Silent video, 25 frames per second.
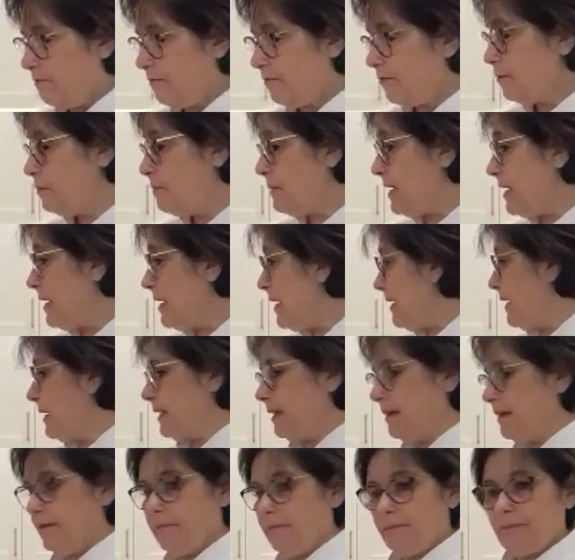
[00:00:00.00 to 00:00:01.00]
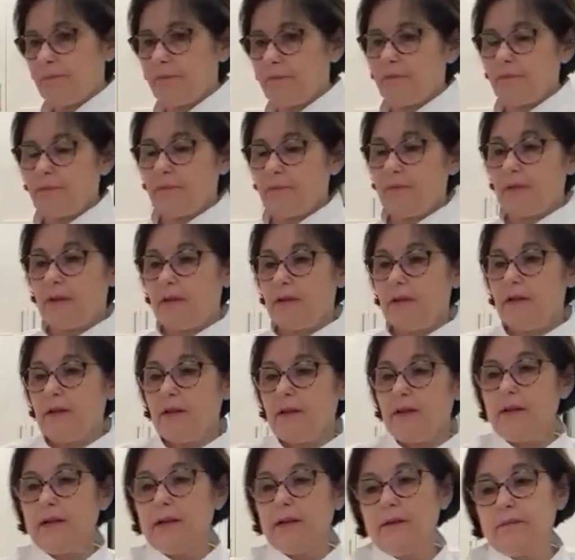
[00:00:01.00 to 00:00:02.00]
for me,
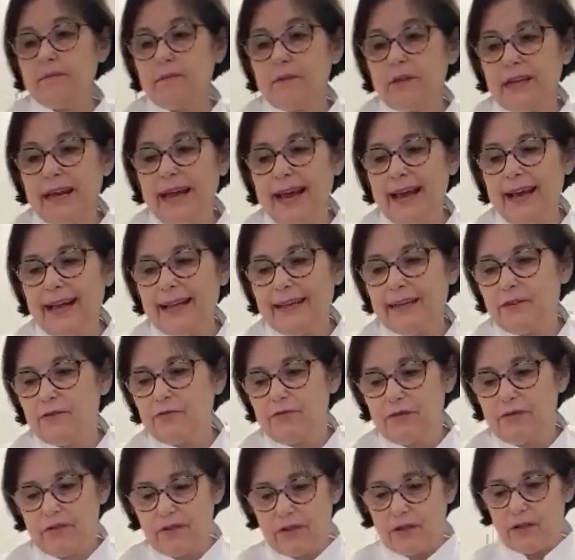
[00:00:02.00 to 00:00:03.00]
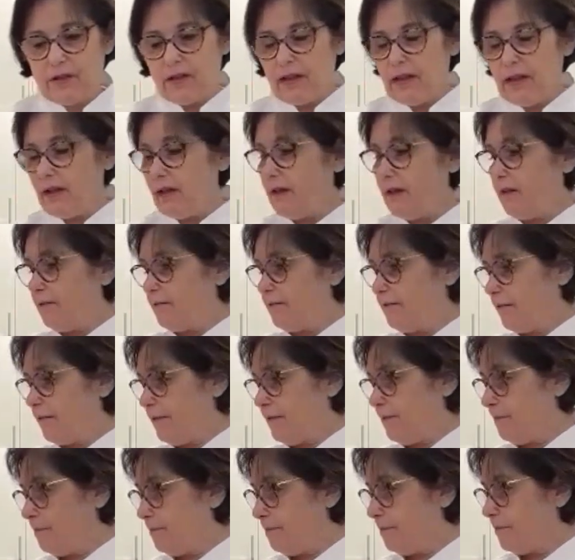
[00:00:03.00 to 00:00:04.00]
I'm going to add a drizzle of
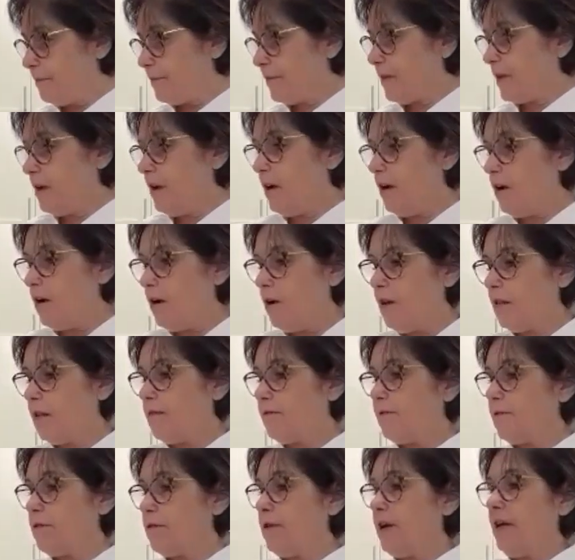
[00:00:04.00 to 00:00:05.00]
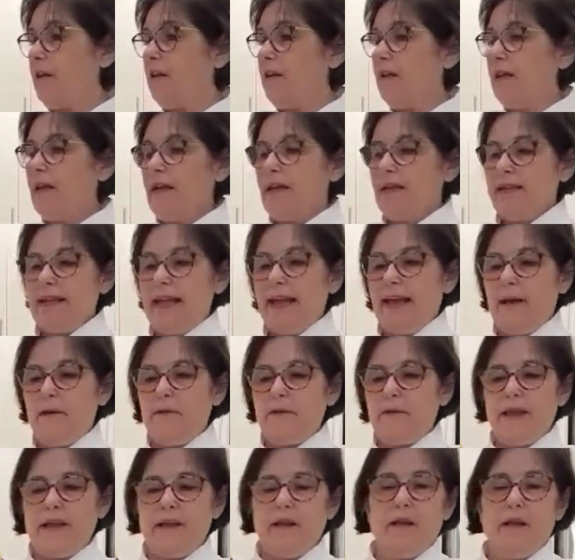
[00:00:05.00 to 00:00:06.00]
olive oil.
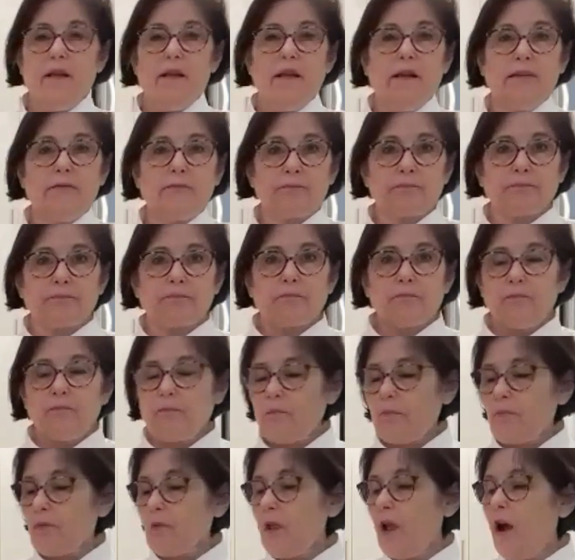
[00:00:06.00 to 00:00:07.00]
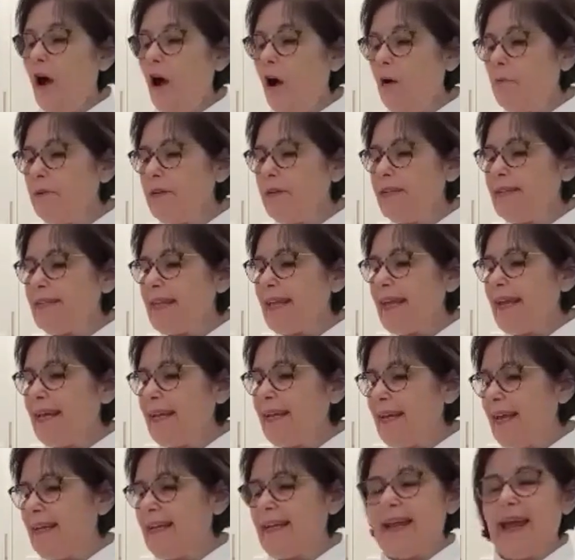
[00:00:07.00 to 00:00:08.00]
Now, always
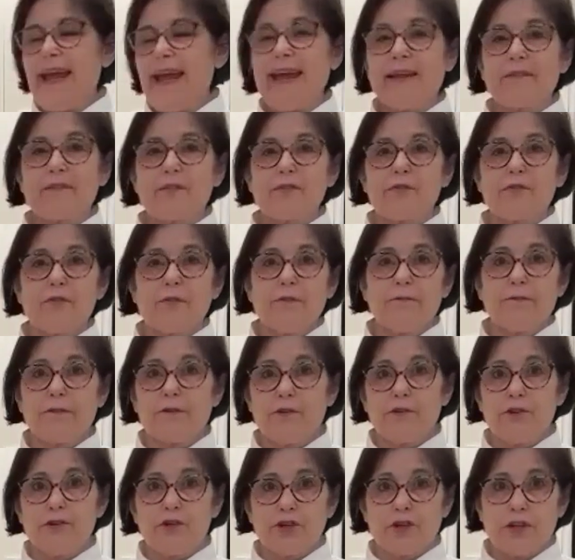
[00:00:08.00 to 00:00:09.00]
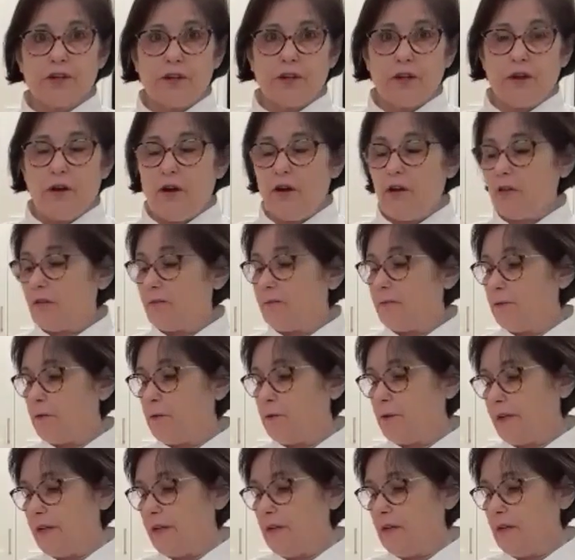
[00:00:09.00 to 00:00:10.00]
get an extra virgin olive
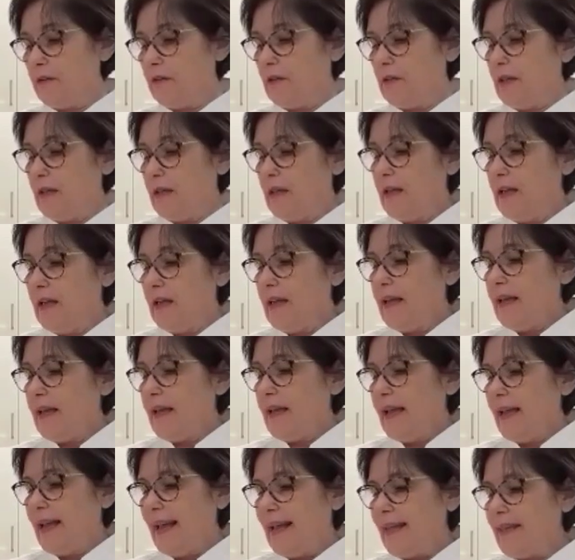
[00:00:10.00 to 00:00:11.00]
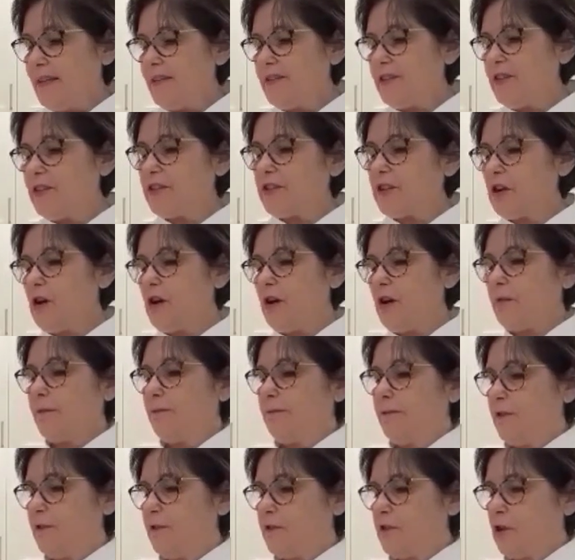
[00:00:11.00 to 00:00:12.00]
oil. And this is called
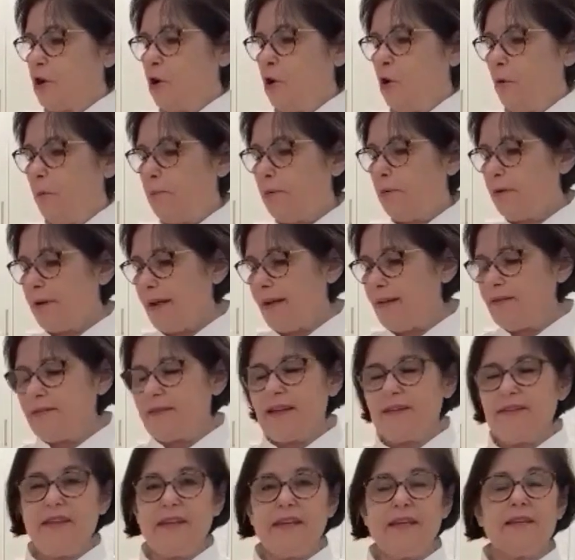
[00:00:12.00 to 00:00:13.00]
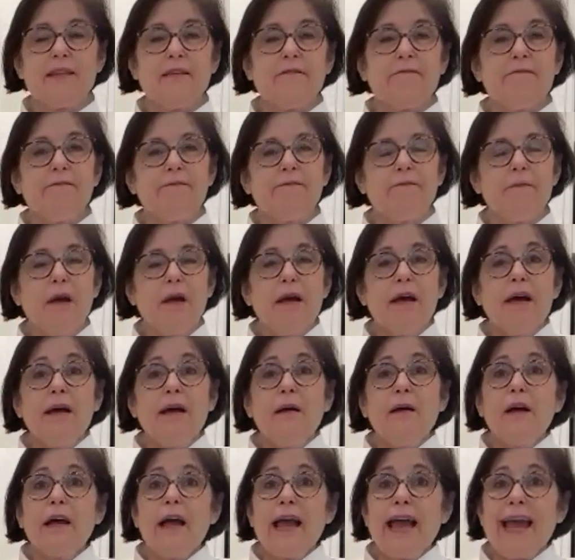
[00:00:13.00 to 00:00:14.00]
first cold pressed. I think the
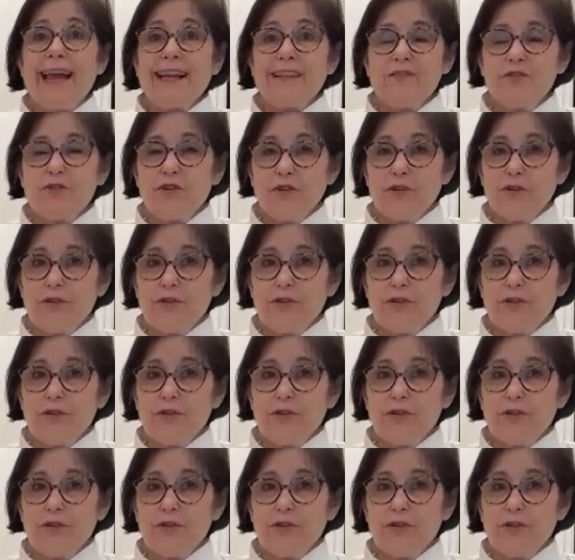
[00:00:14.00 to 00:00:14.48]
extra